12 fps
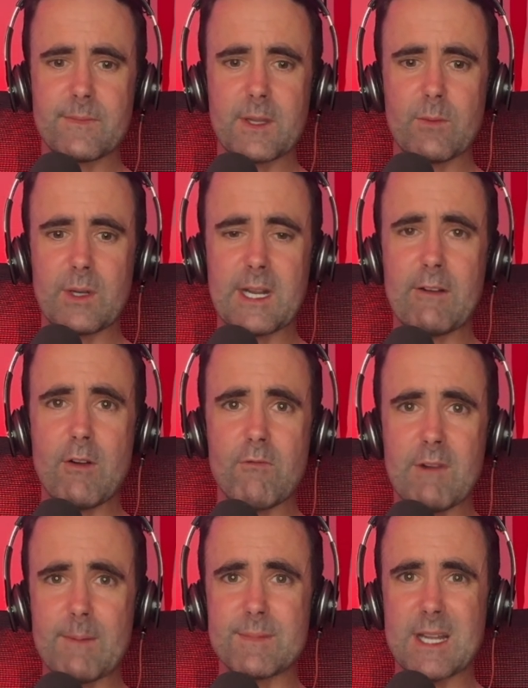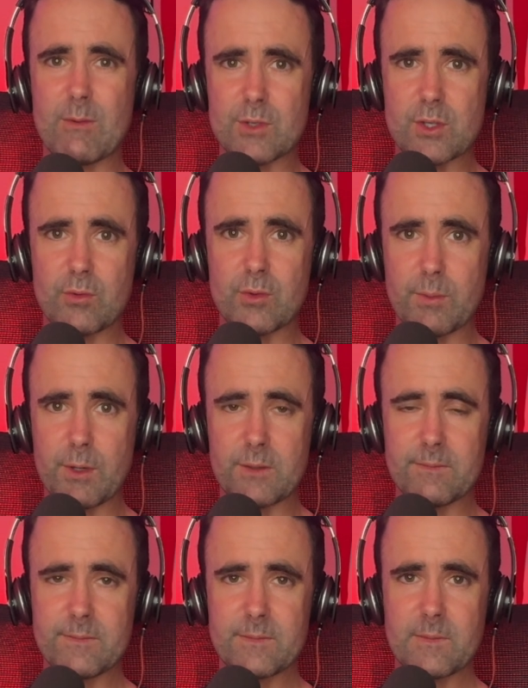When Aaron Ramsdale was called
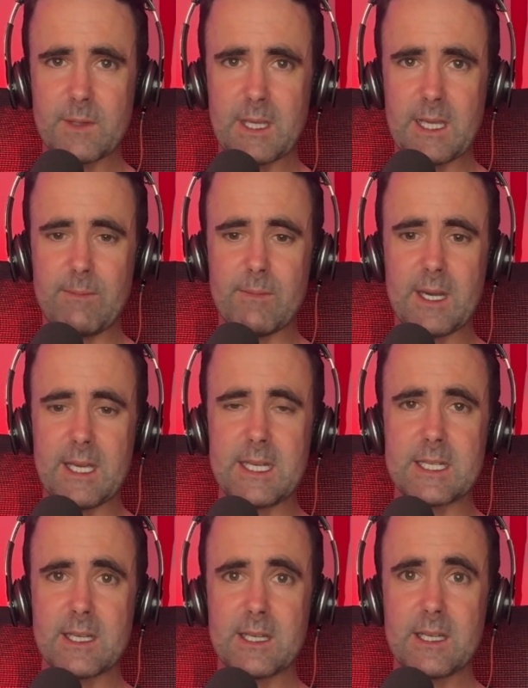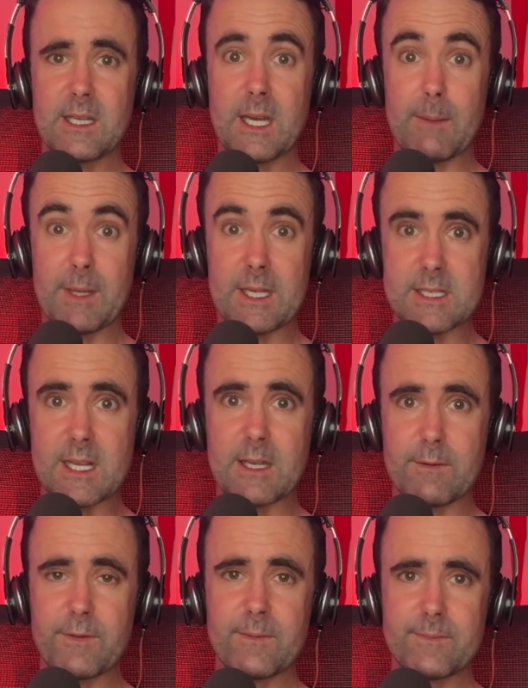upon, he made a big
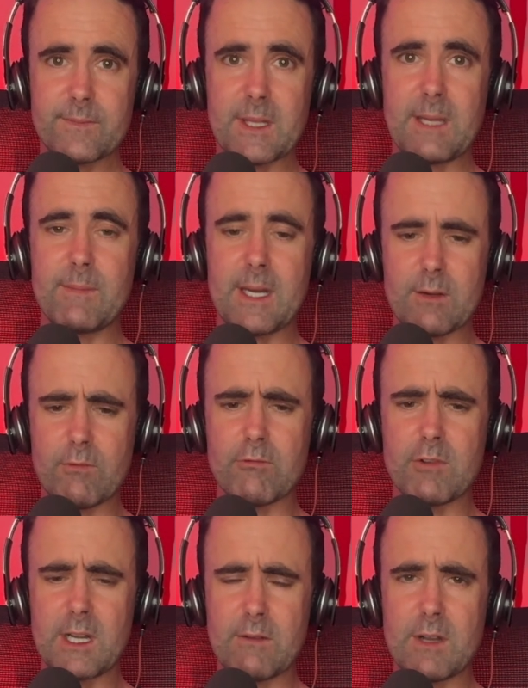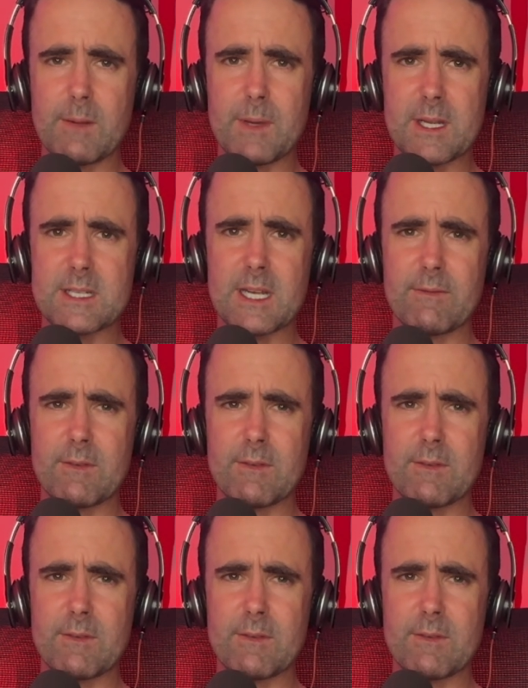save. He made a really big save.